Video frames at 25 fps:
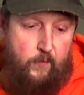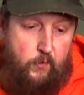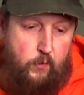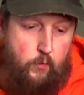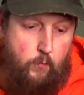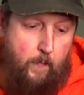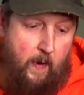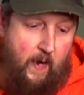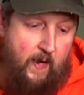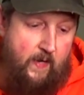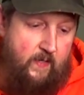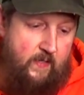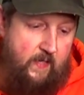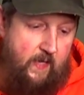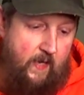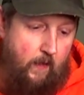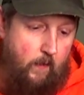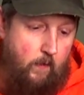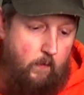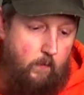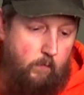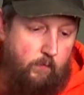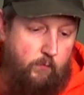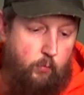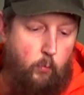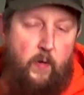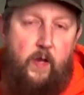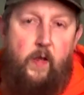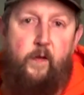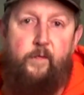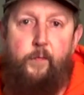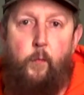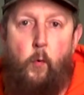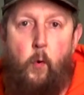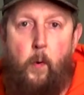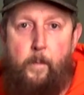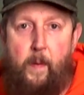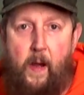you might get three
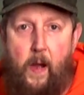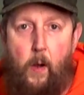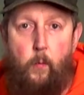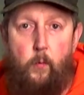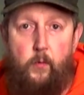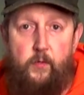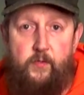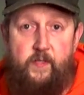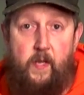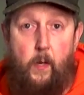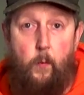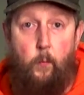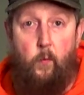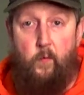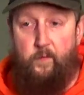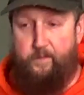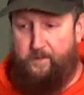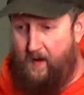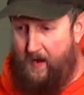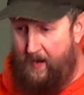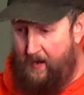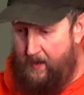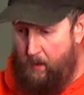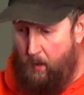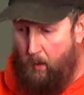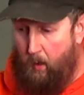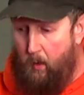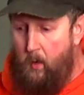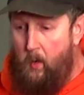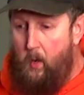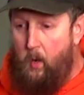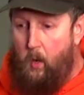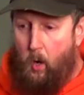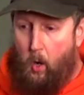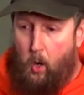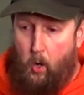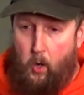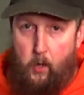or four barrels that will fire
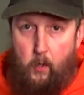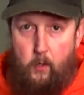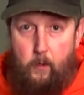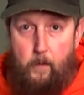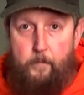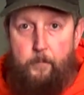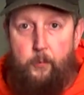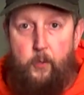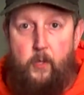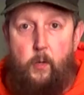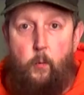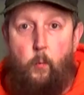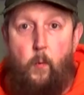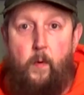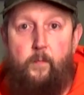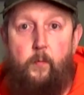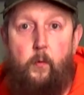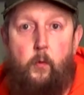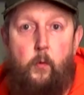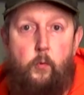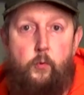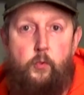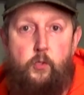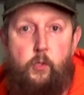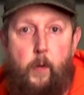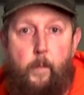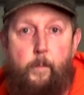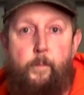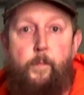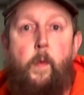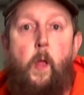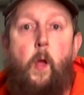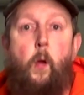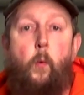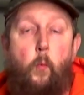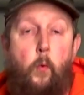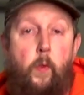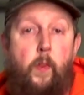on a complete revolution.
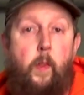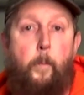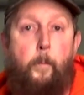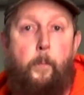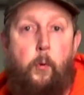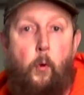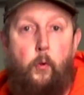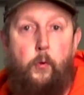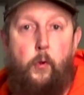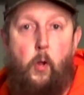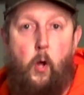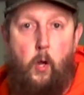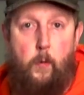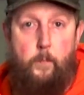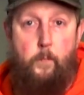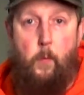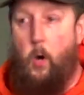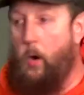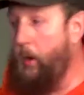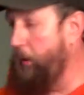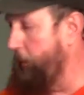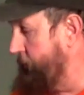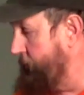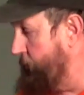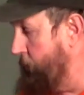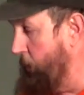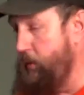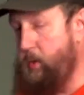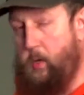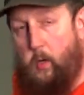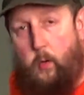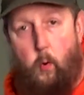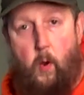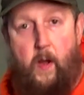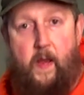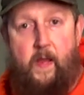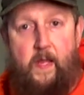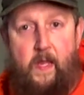With the Bulldog models, when
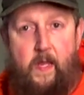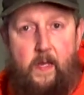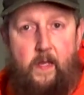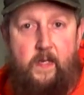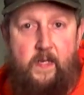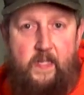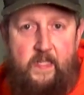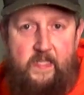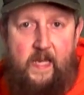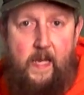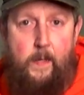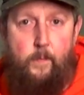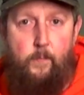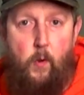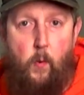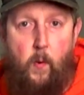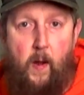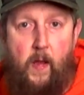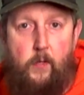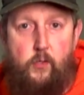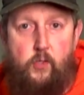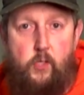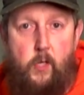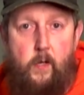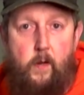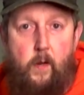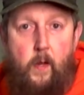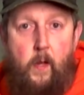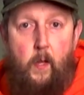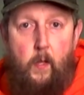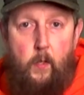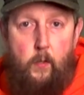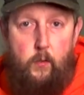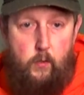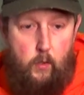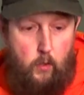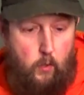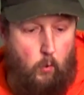you're cranking in the same direction,
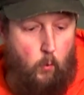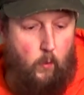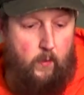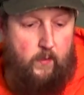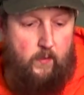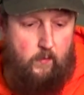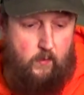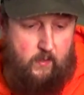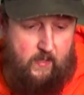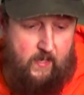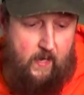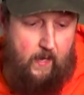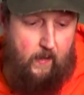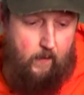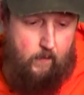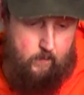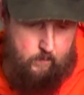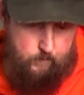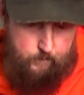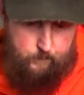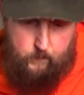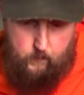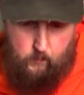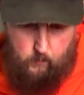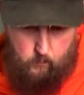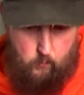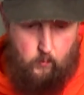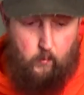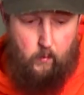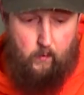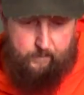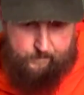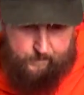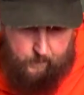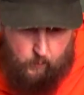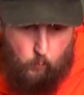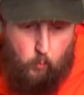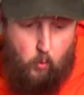you're going to get
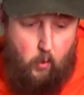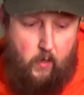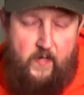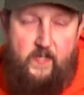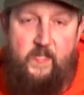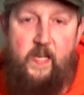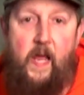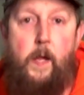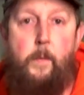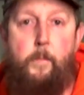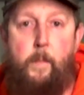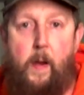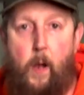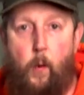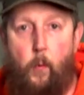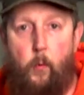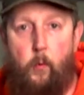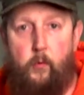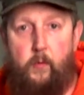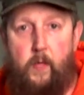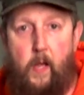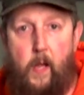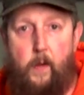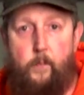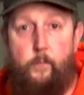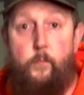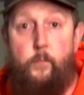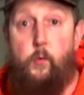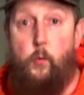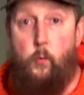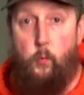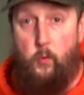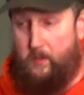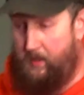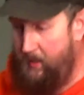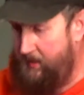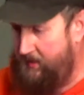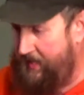if it were a 10 barrel gun, you
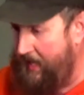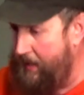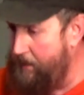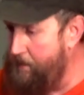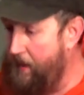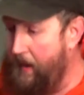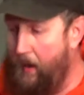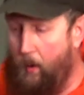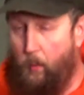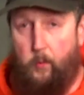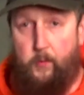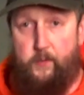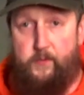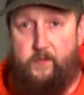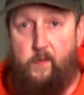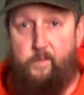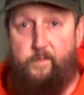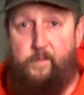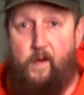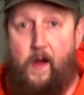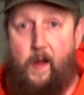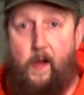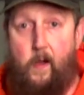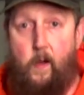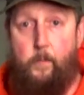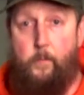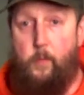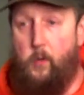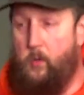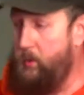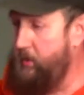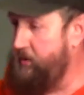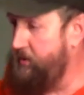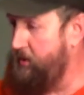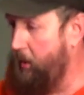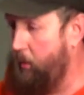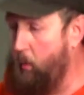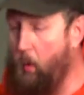would get 10 barrels to fire
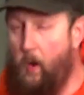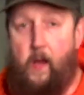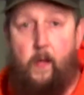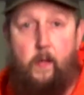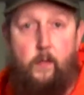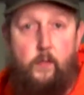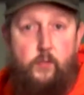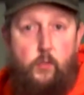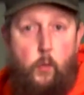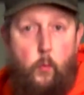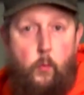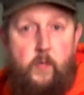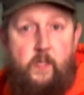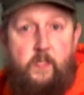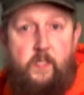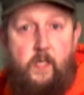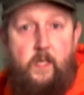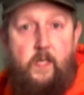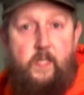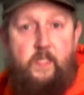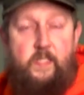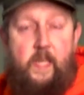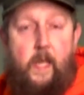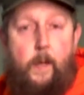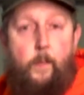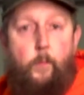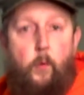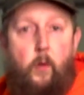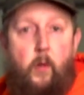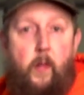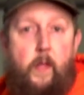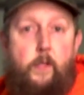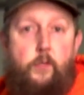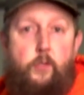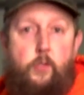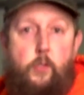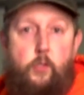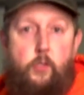because the crank is always in the same
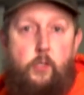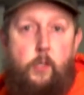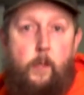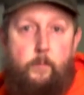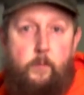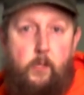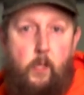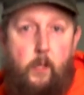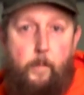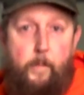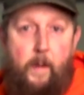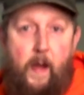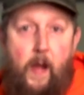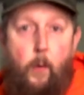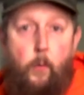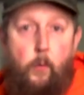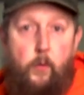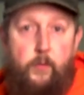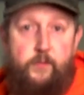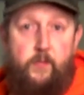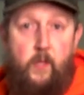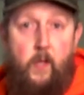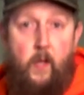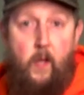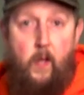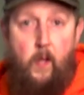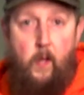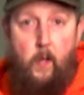relationship to the barrels